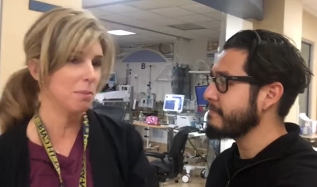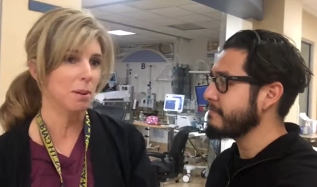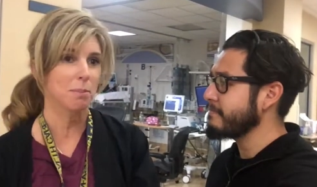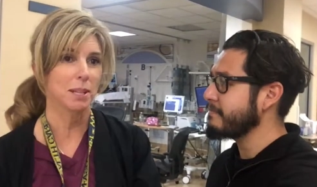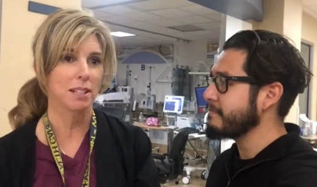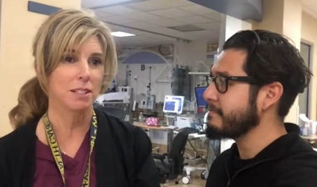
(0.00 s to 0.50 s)
Speaker 1: but
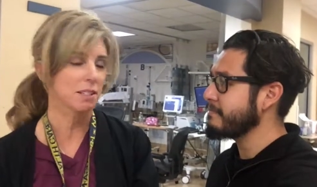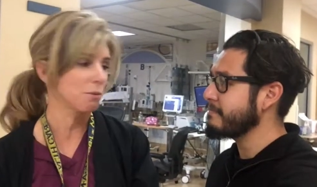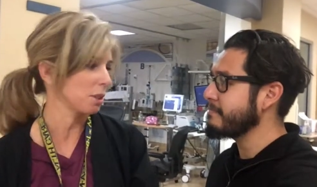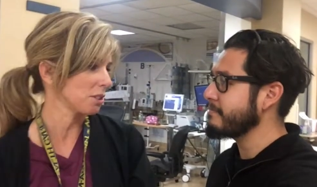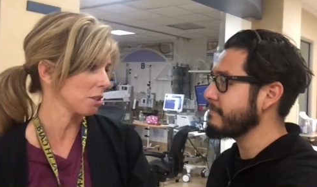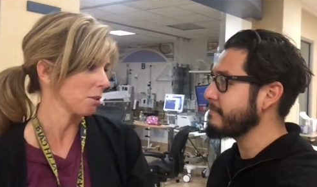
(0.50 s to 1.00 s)
because of
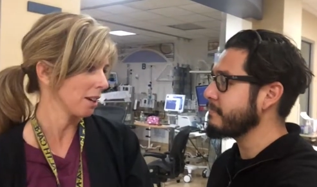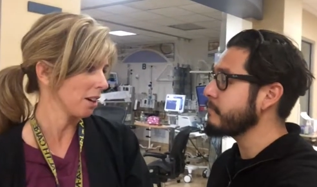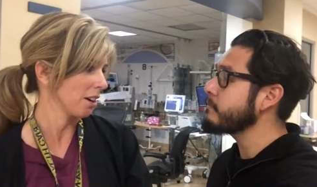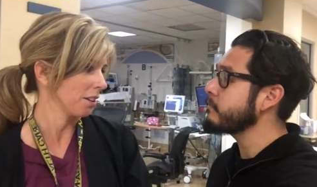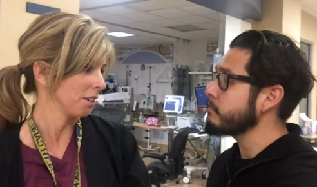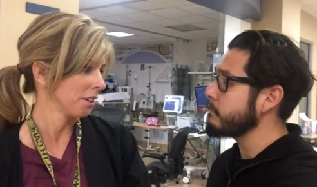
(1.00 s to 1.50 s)
what's going
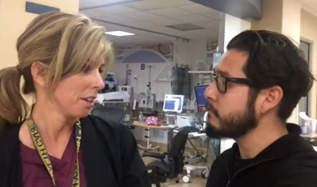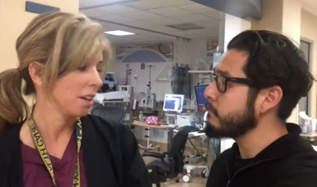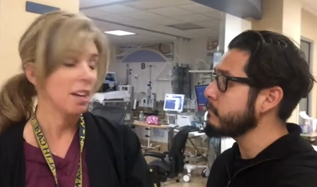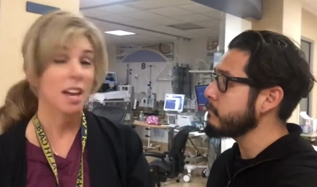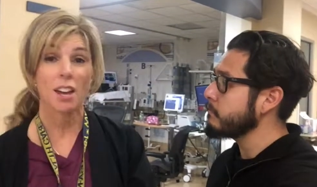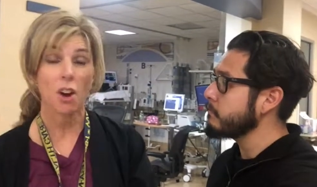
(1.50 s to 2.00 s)
on
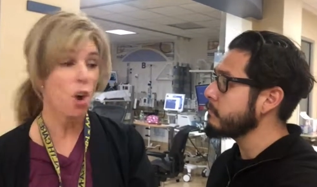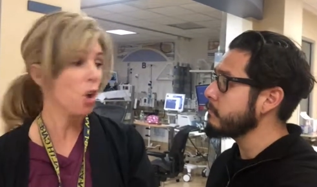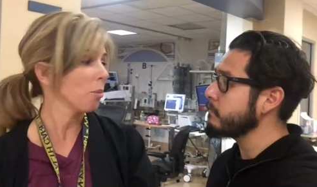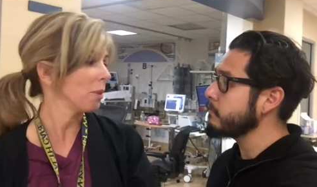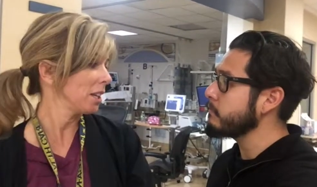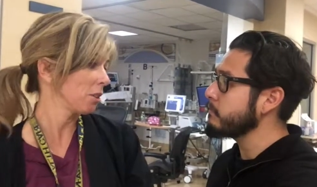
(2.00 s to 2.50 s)
at
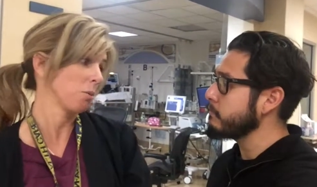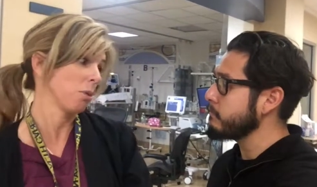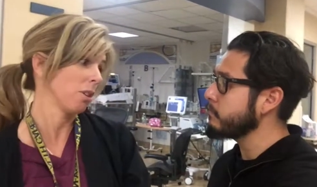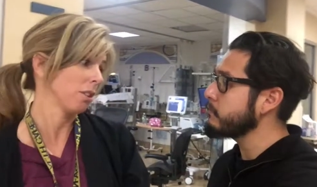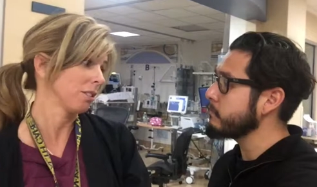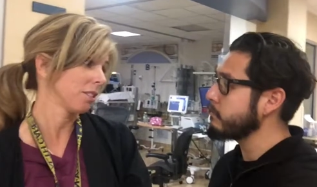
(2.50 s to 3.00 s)
home and in the
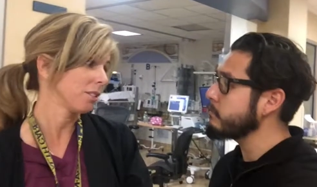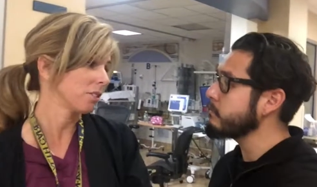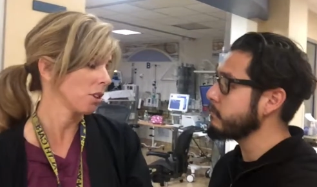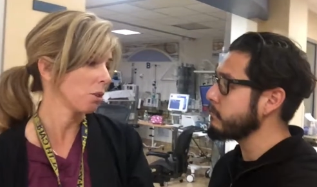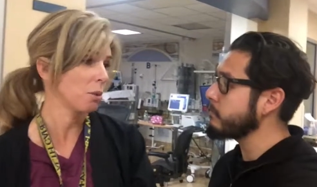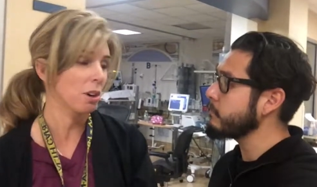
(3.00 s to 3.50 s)
world.
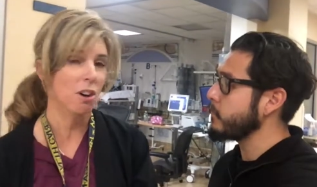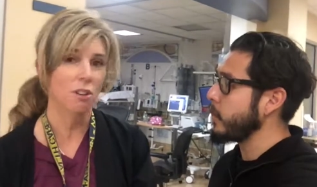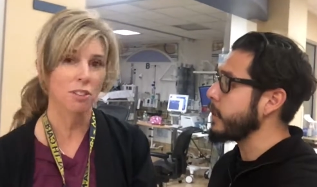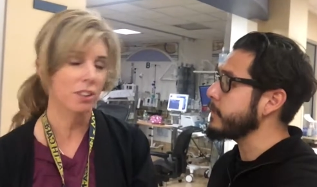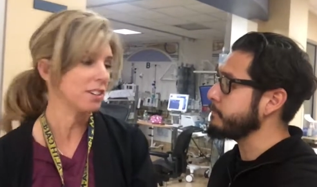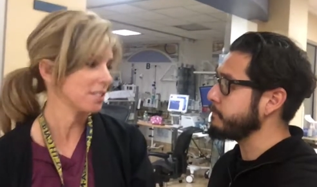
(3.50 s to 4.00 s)
So we're all right.
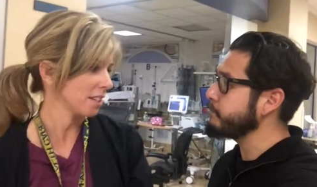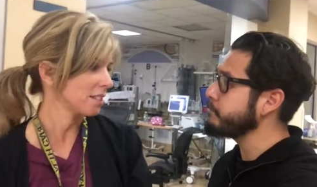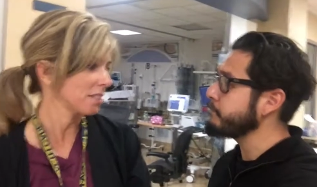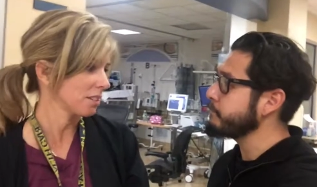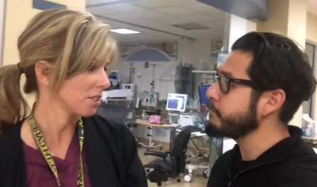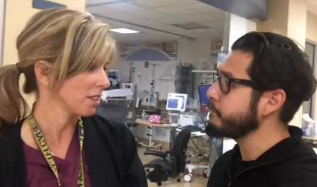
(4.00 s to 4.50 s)
very
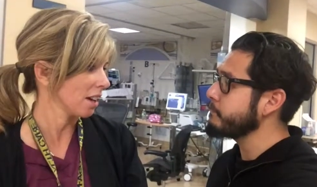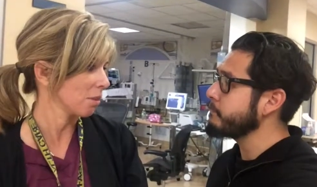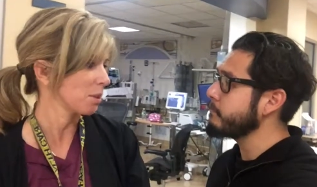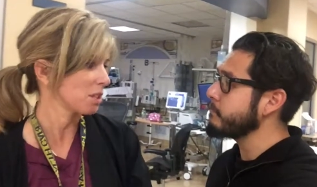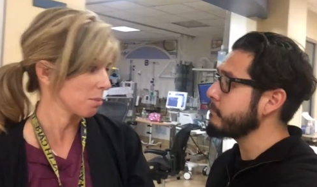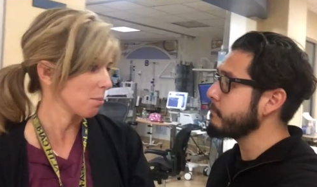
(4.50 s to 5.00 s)
sensitive to that and
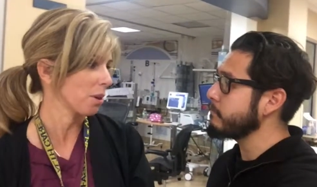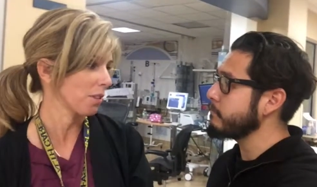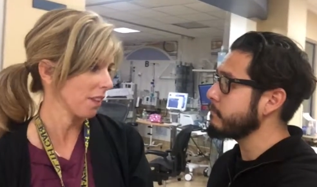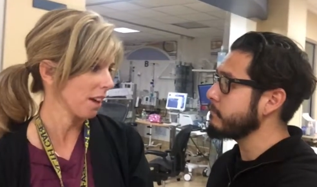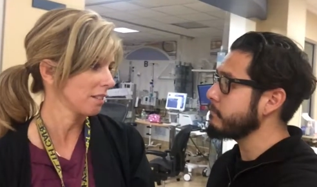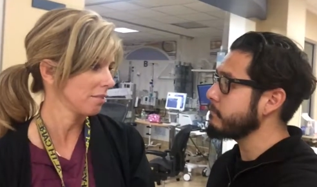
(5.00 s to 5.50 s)
we support
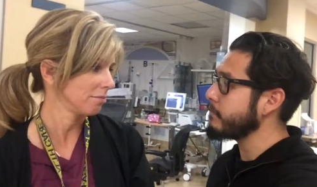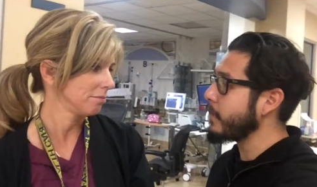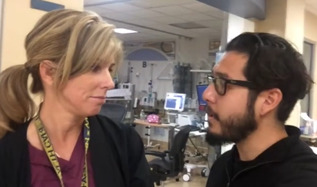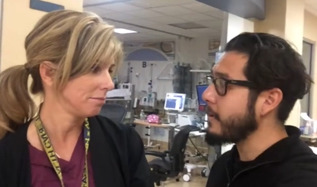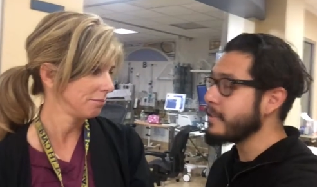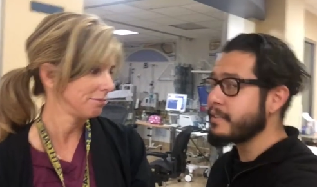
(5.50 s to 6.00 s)
that.
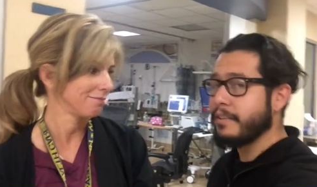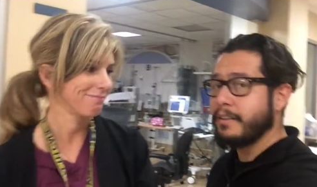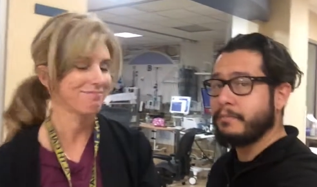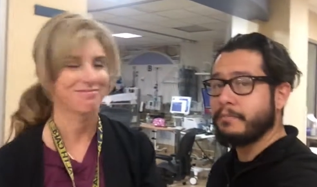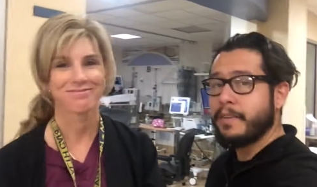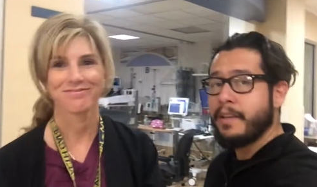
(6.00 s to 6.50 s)

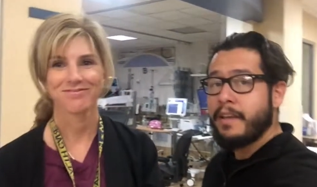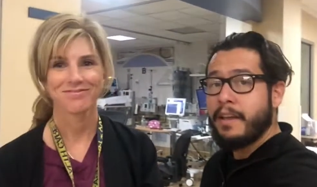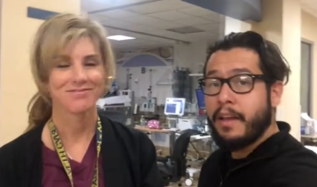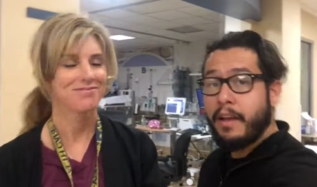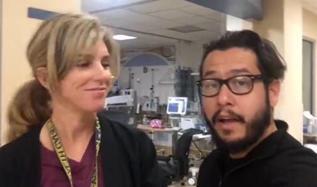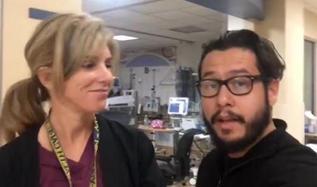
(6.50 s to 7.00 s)
Speaker 2: Awesome
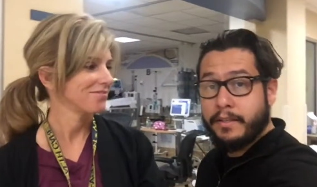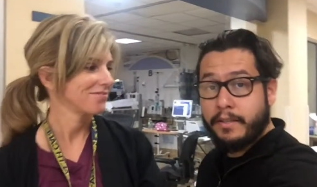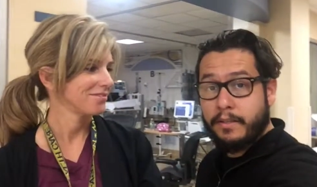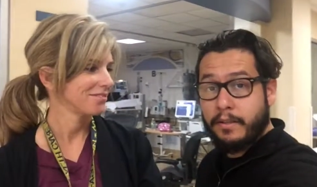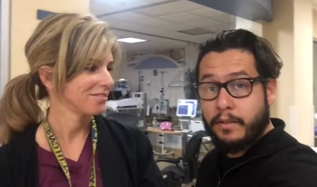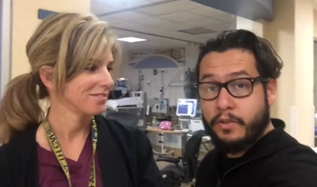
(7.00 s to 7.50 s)
guys
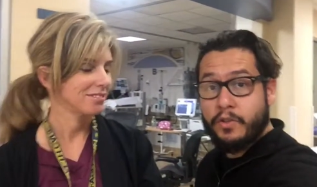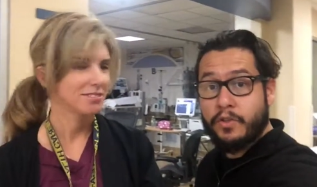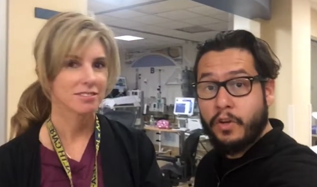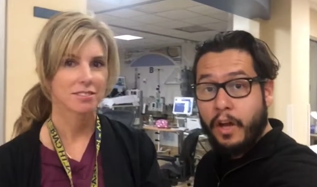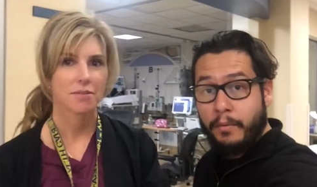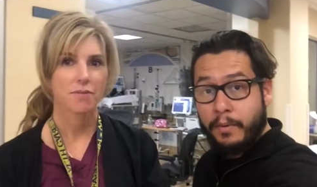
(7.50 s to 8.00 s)
this
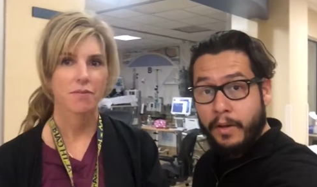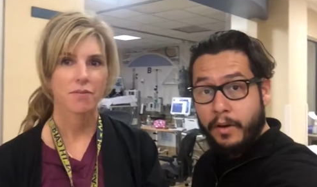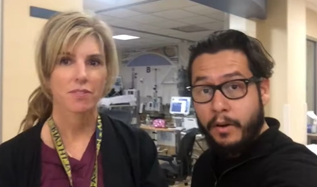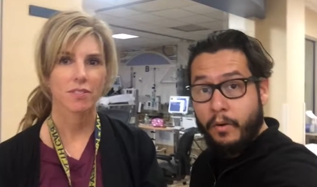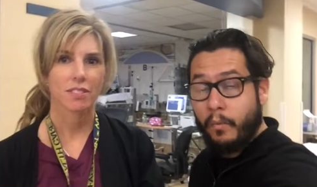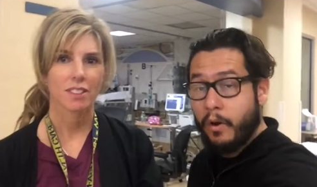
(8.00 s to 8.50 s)
job
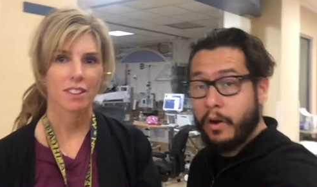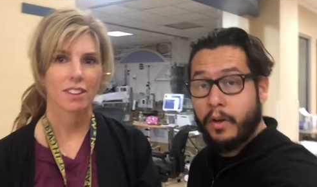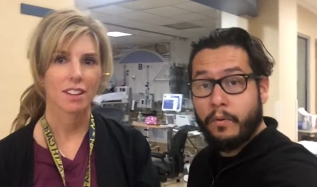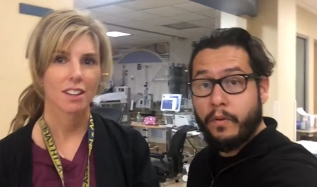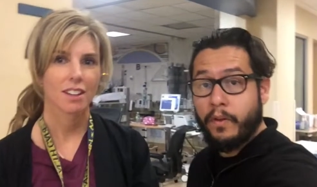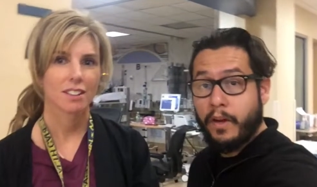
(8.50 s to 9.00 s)
here walking
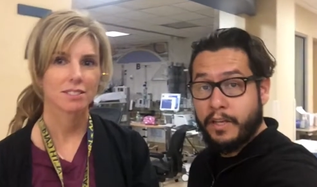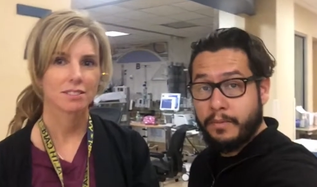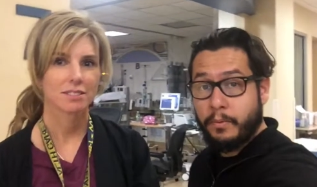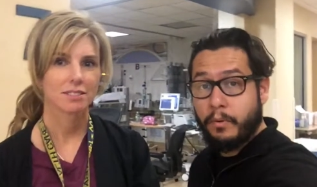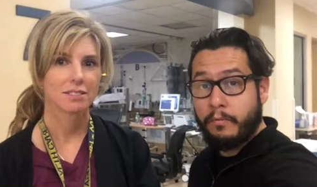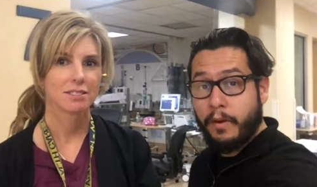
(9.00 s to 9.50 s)
around the
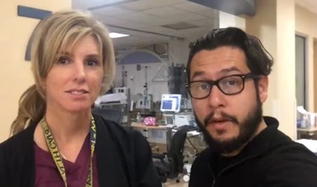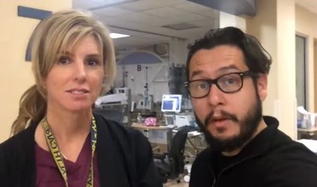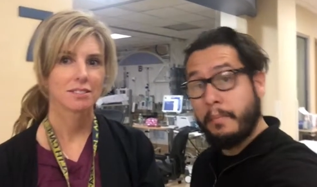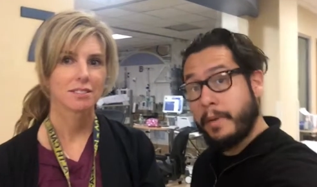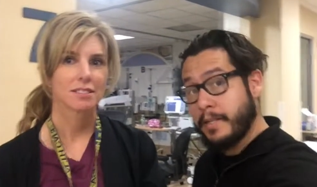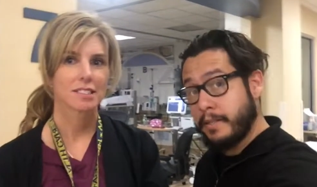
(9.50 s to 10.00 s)
hospital and finding
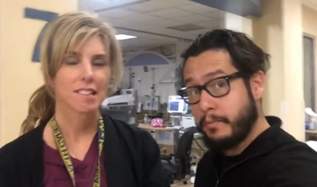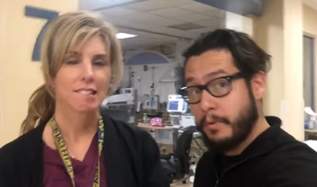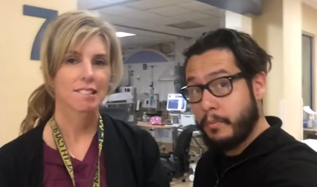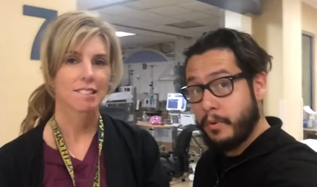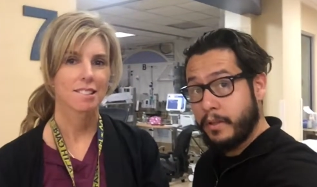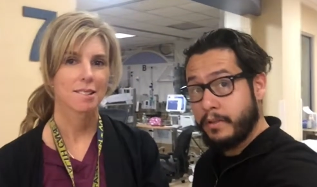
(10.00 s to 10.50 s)
amazing
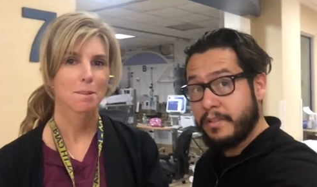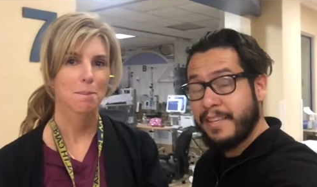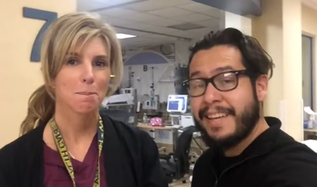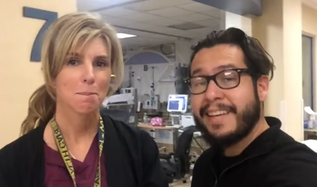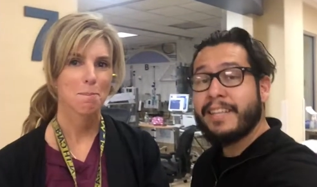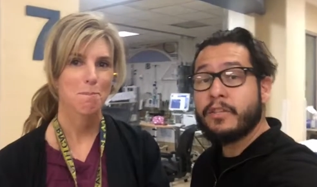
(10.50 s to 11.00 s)
people like this
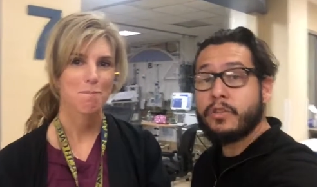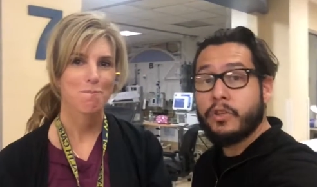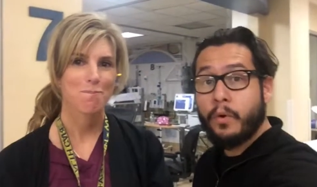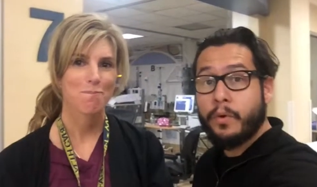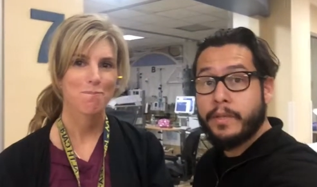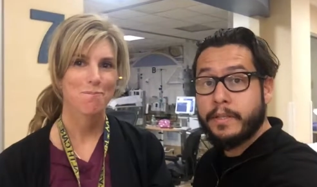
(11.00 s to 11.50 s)
it's
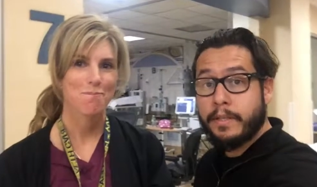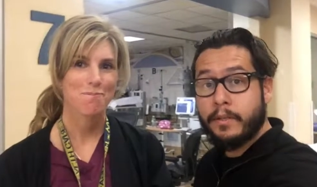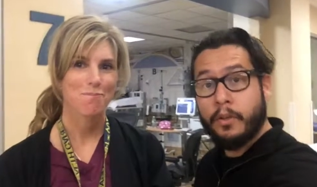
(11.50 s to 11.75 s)
so easy